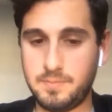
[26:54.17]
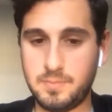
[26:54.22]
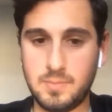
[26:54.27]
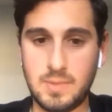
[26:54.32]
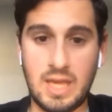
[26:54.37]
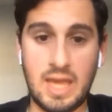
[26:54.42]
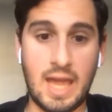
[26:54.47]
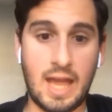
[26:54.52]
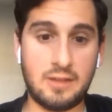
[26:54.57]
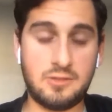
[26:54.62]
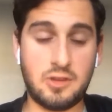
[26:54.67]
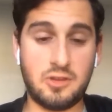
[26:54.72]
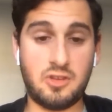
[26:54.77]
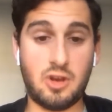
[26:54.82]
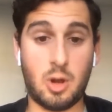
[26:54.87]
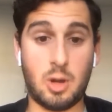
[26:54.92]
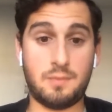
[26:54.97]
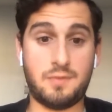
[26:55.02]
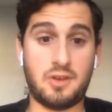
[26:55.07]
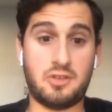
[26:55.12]
He has to
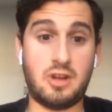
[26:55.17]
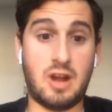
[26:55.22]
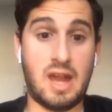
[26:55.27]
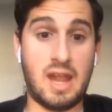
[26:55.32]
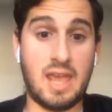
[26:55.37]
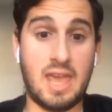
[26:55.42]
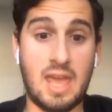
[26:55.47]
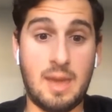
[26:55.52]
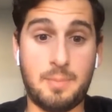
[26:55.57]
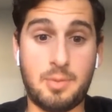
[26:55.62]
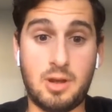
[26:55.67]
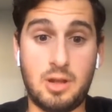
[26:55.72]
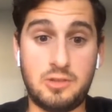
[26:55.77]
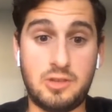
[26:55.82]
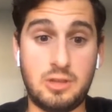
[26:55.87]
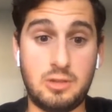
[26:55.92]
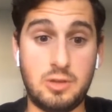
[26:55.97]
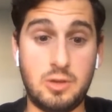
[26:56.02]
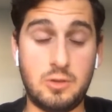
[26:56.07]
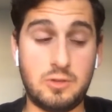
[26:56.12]
show up for training camp or else
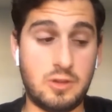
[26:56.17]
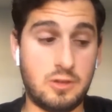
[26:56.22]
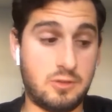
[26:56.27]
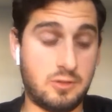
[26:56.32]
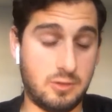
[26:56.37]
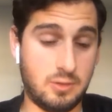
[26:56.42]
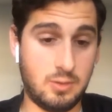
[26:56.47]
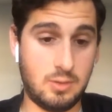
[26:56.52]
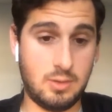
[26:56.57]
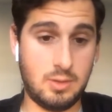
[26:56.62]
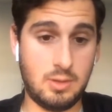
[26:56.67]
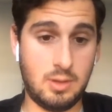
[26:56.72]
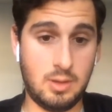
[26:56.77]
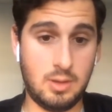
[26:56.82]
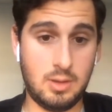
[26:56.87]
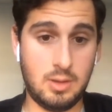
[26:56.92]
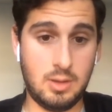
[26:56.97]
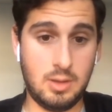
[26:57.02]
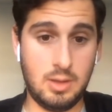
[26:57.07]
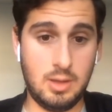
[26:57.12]
he loses
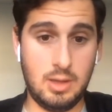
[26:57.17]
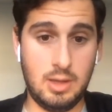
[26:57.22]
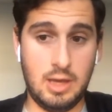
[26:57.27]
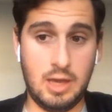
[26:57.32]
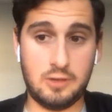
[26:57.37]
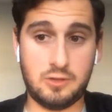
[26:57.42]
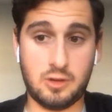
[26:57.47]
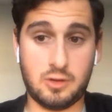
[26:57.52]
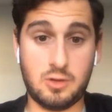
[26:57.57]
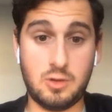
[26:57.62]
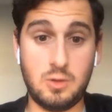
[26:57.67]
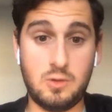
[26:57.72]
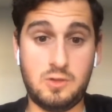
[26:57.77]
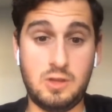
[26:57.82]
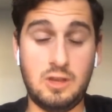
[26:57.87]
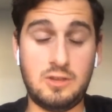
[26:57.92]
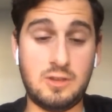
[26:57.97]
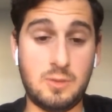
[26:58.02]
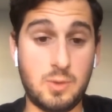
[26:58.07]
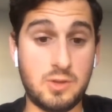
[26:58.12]
his accrued
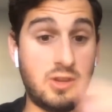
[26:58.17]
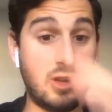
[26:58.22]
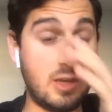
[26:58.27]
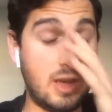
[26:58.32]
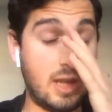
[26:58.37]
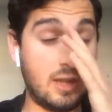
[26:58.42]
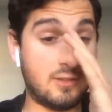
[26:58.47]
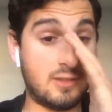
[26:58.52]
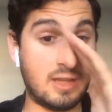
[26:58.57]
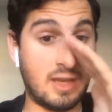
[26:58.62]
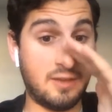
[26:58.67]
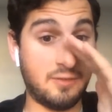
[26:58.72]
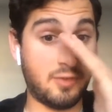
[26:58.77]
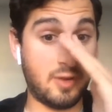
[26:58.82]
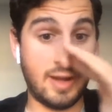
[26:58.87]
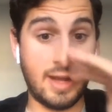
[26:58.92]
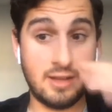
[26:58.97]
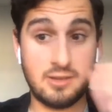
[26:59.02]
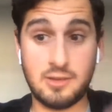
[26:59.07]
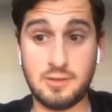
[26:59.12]
season, which he needs to hit
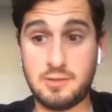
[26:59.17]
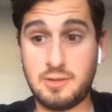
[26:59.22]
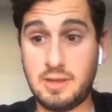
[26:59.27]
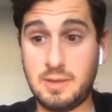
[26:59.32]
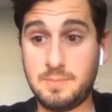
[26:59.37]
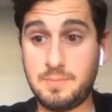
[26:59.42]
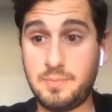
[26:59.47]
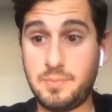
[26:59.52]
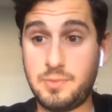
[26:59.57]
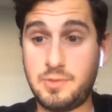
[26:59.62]
free agency.